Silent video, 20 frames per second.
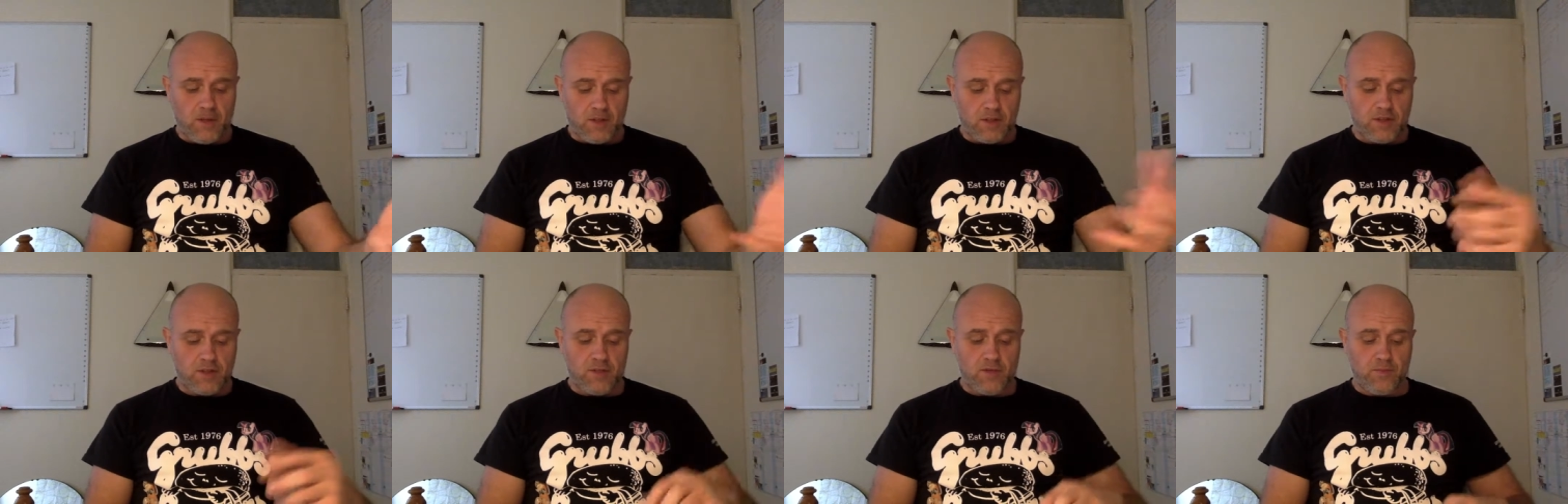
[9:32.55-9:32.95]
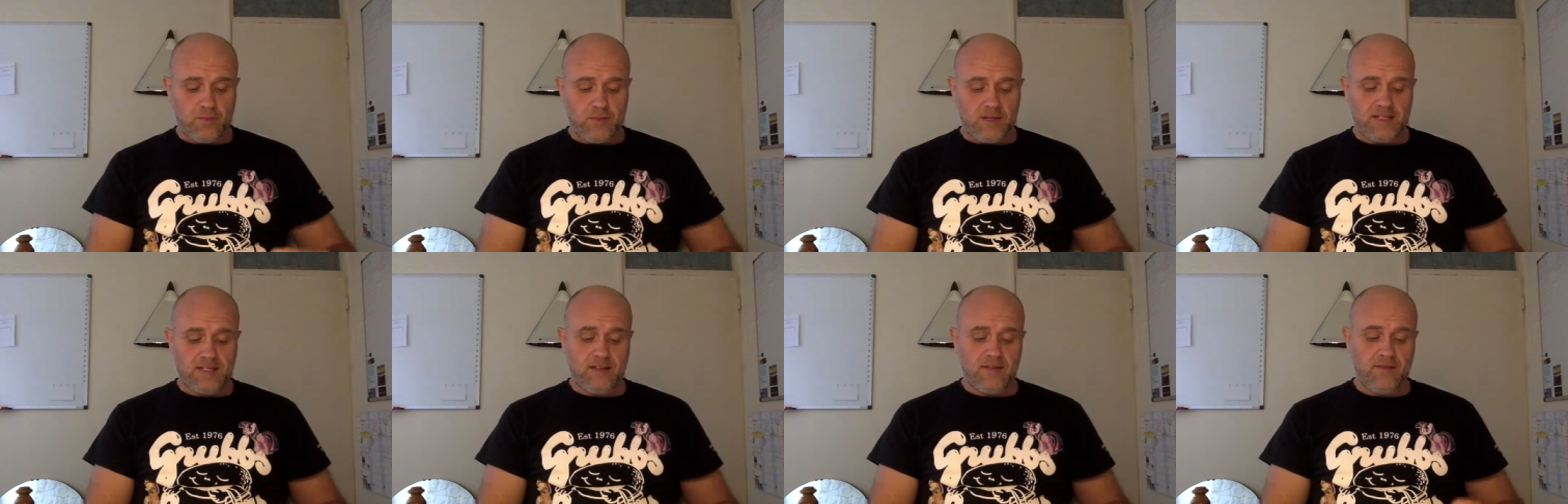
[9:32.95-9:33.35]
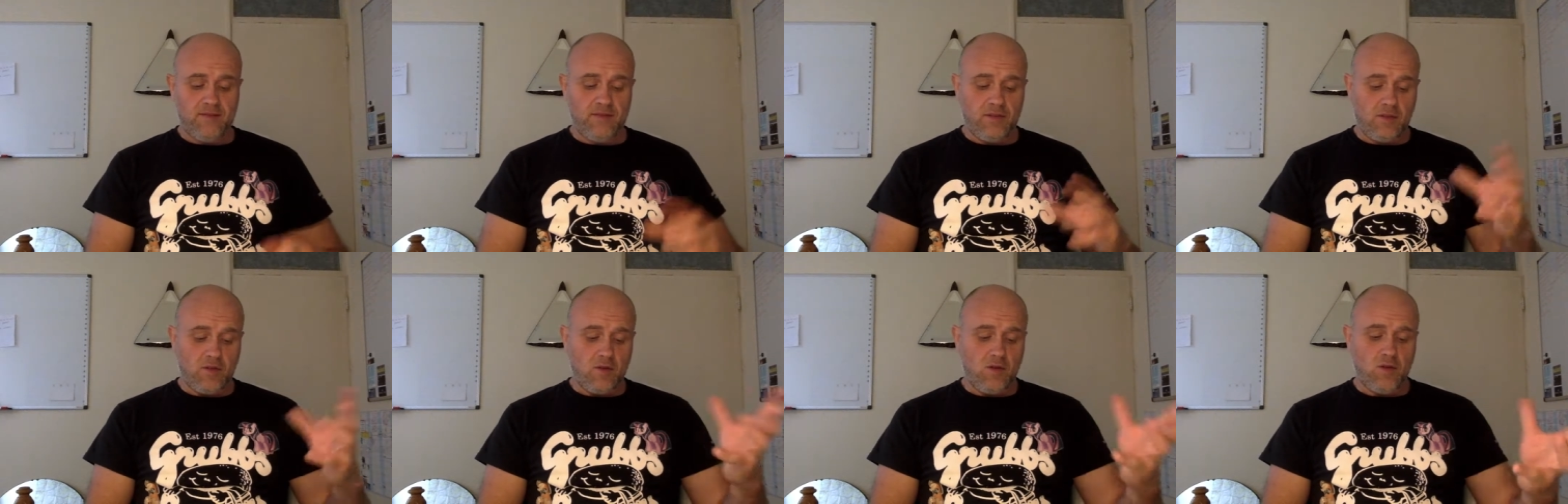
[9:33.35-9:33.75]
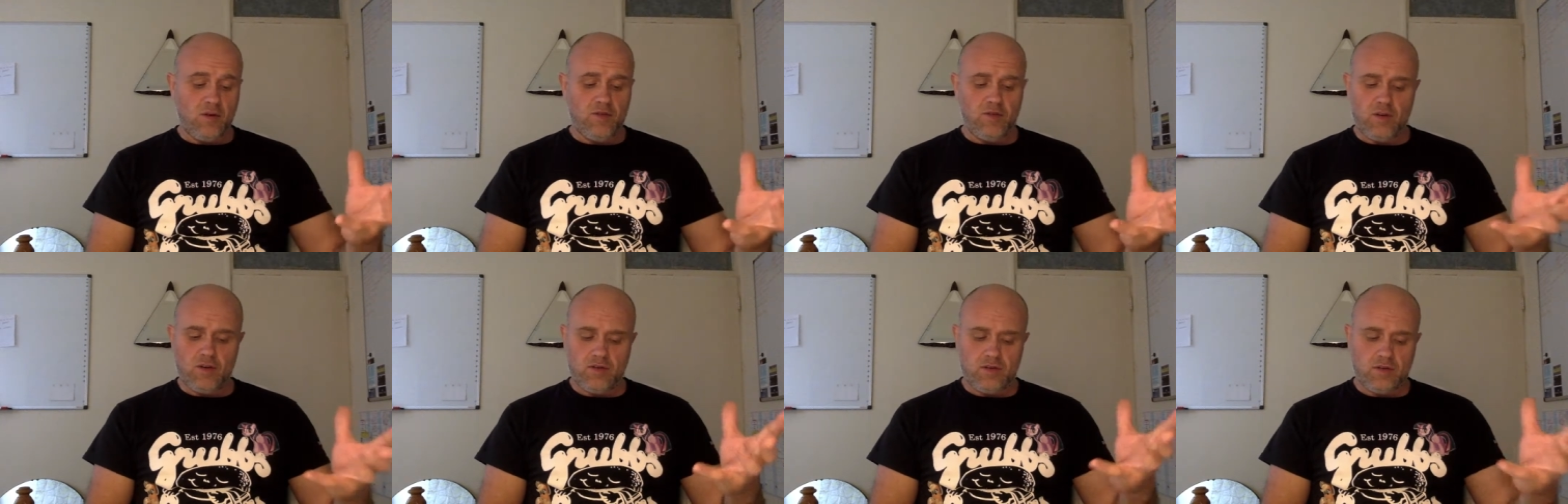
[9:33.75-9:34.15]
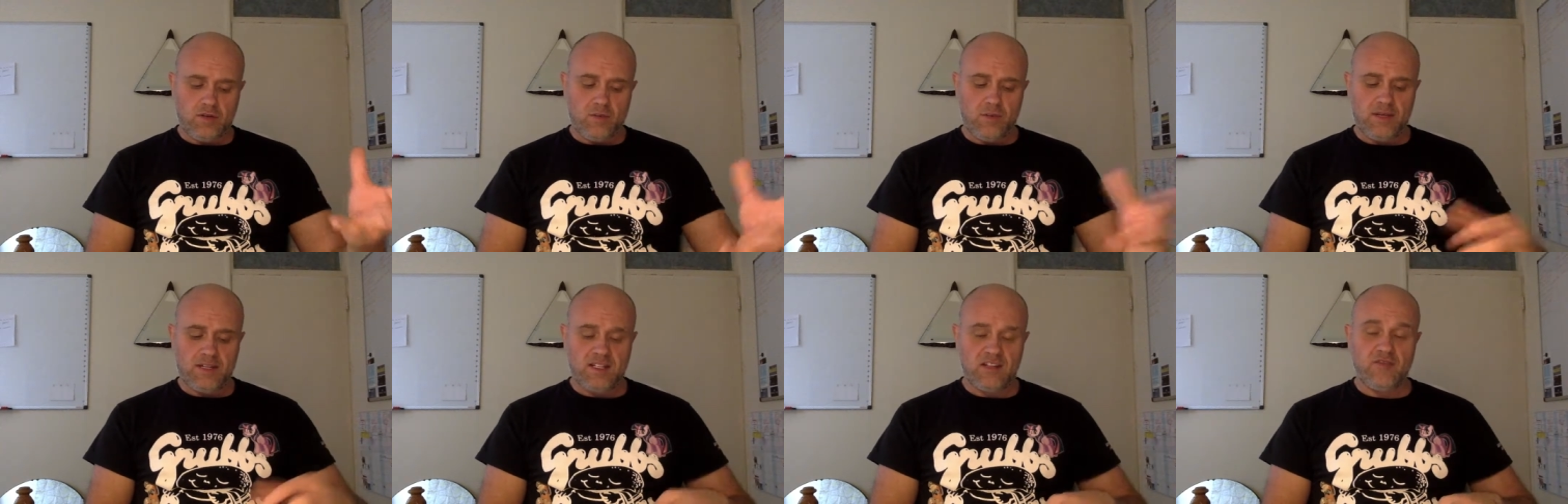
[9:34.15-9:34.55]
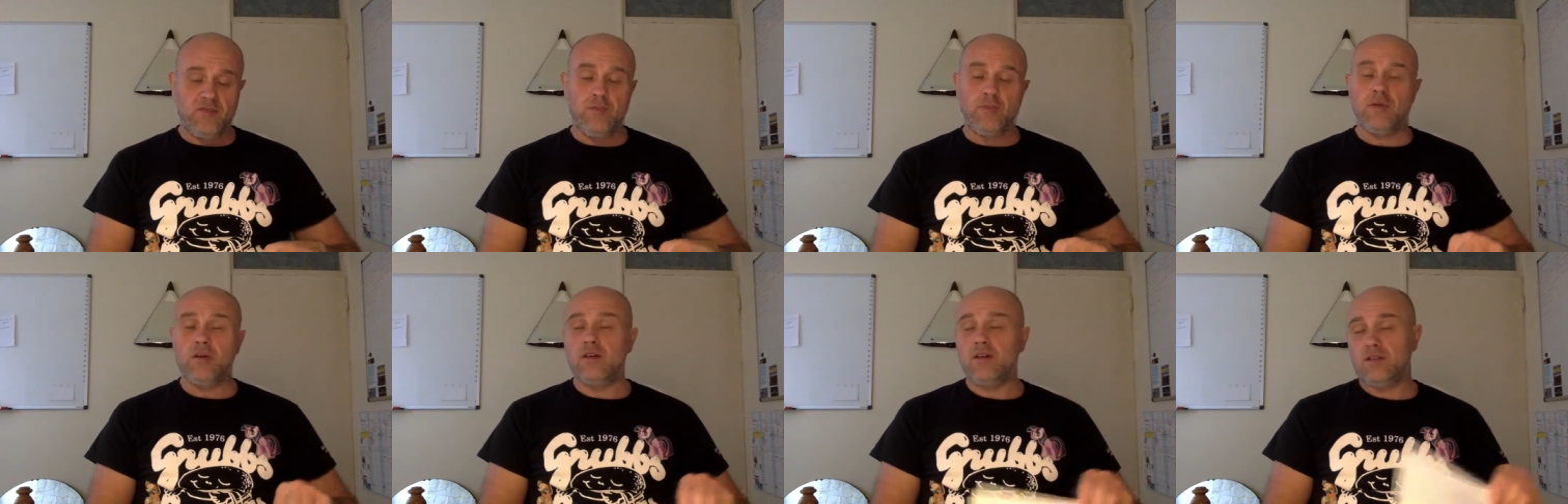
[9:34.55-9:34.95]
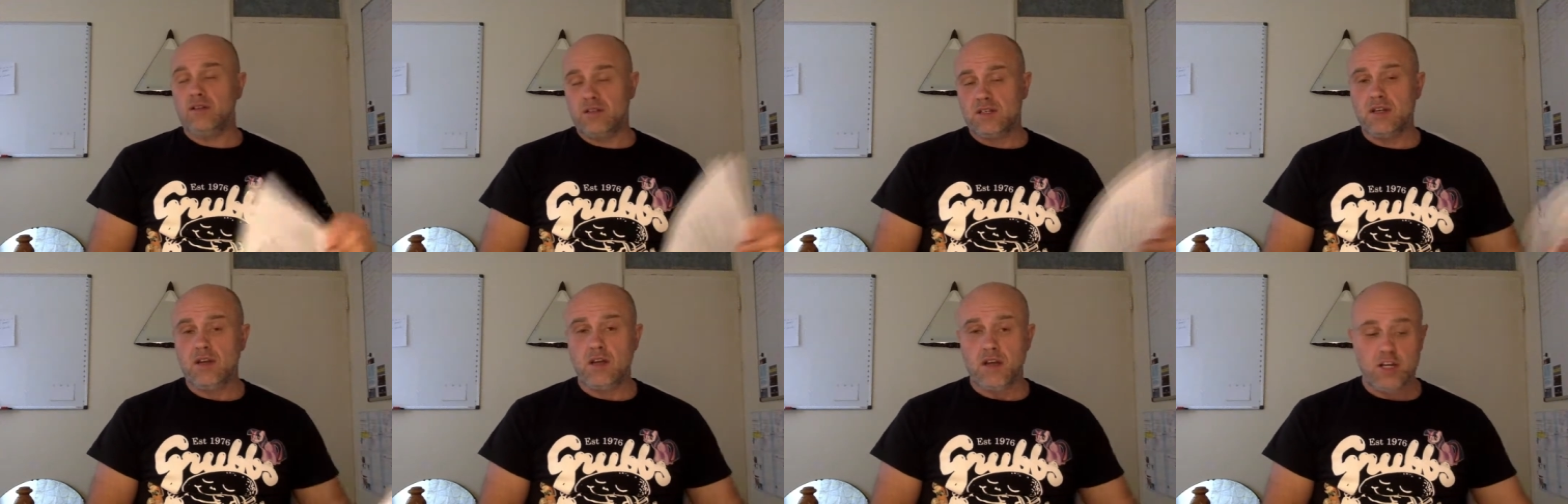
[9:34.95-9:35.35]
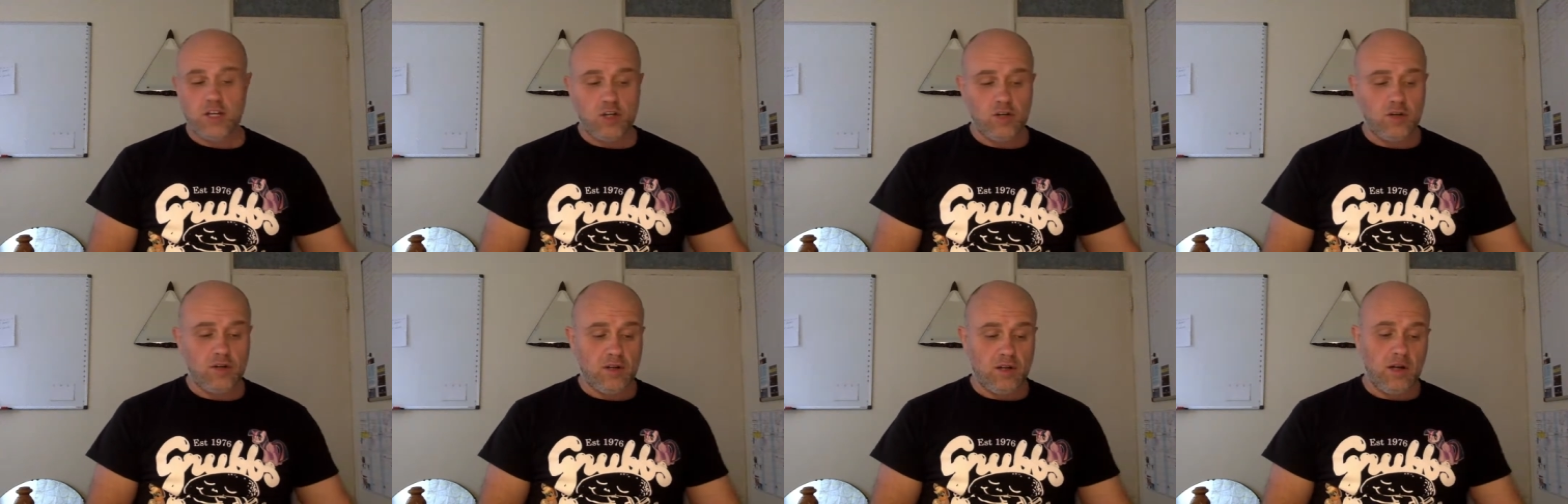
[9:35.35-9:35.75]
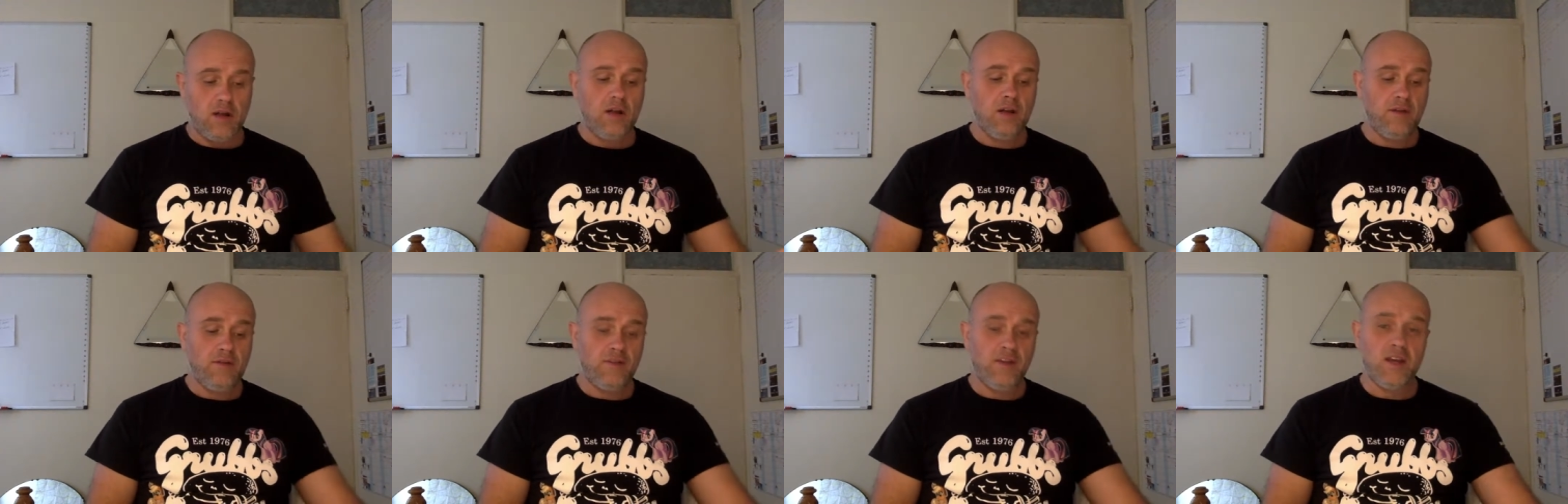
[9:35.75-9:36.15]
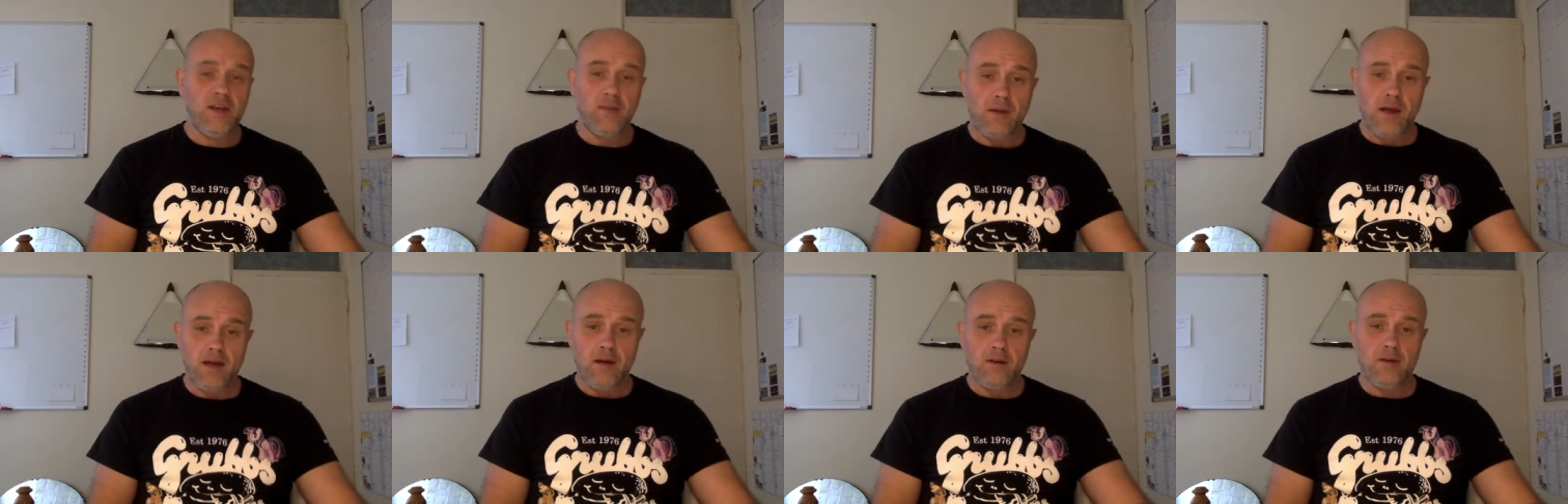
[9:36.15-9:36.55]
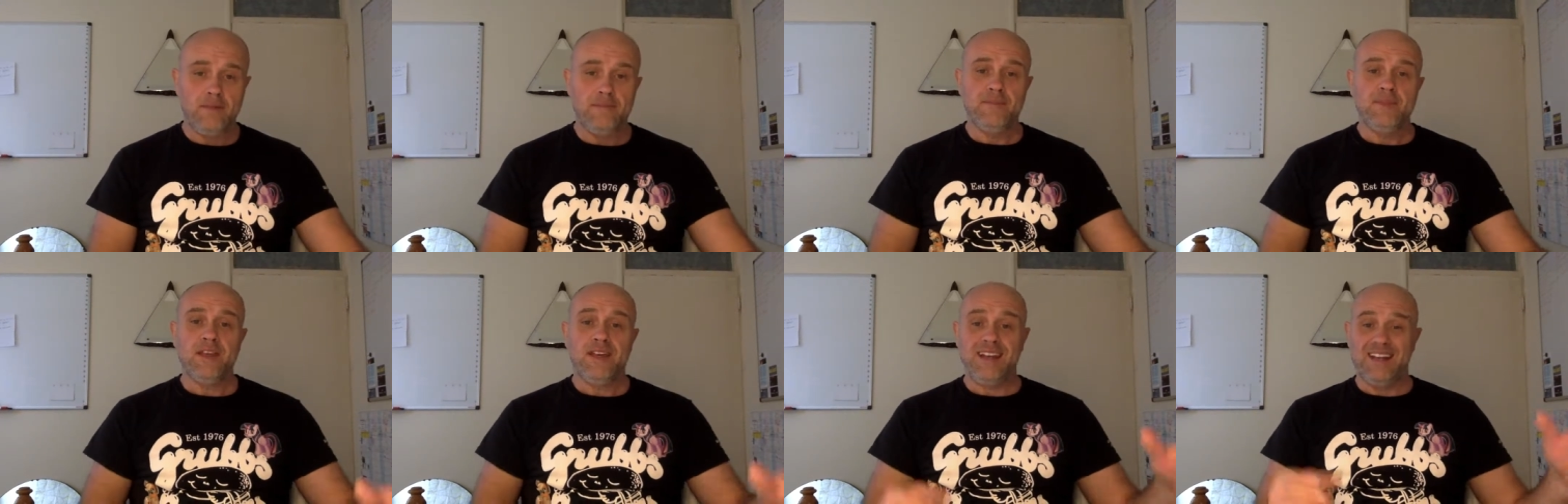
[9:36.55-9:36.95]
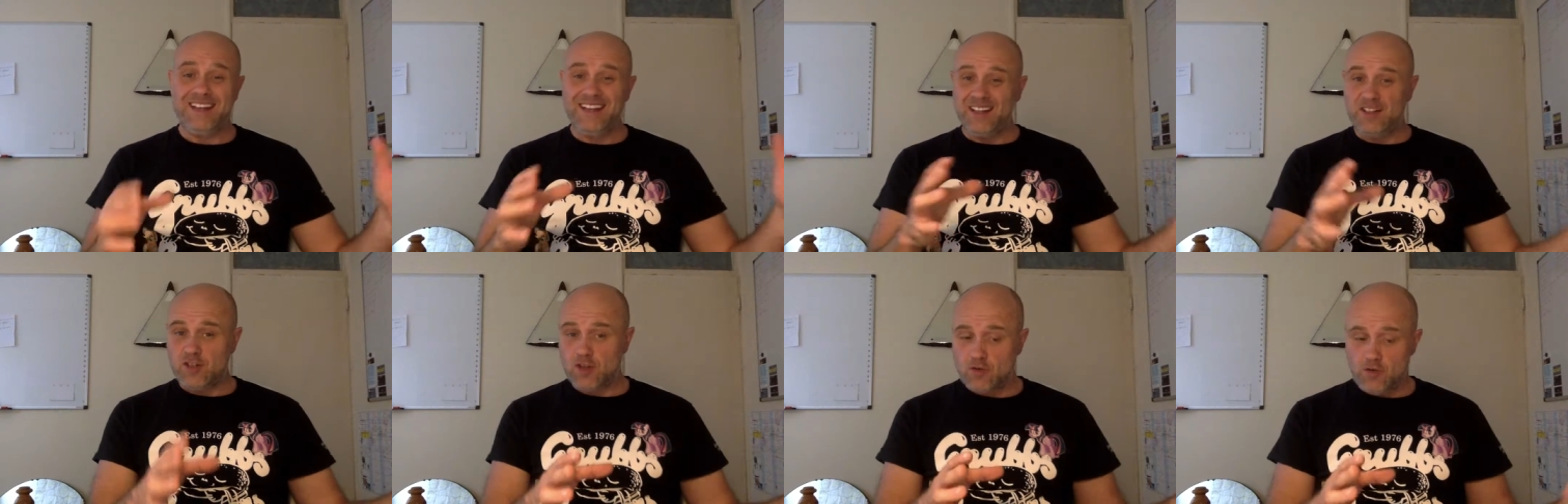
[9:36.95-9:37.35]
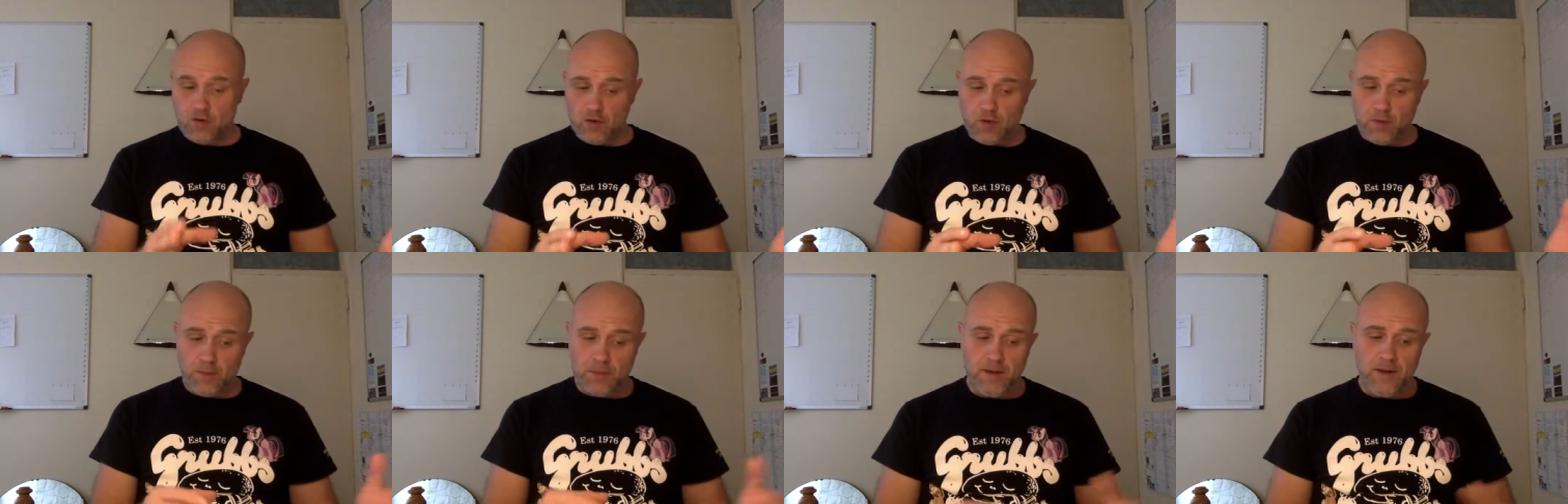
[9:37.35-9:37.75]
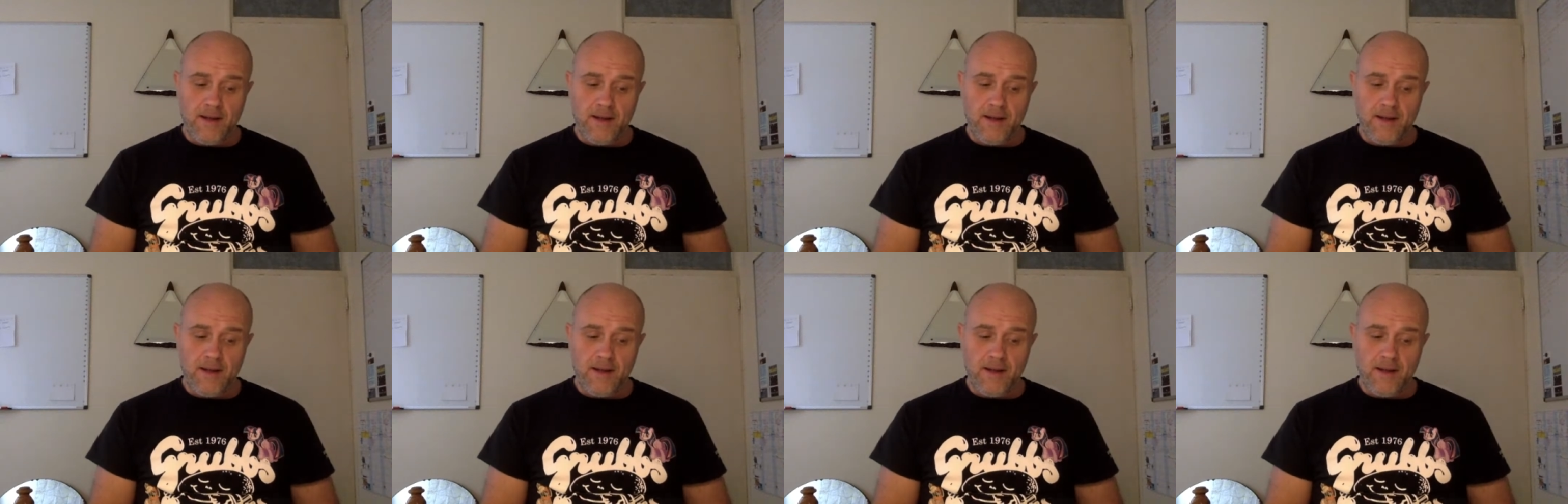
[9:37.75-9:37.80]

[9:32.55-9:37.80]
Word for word: submissive or not submissive but uh, younger female in each group.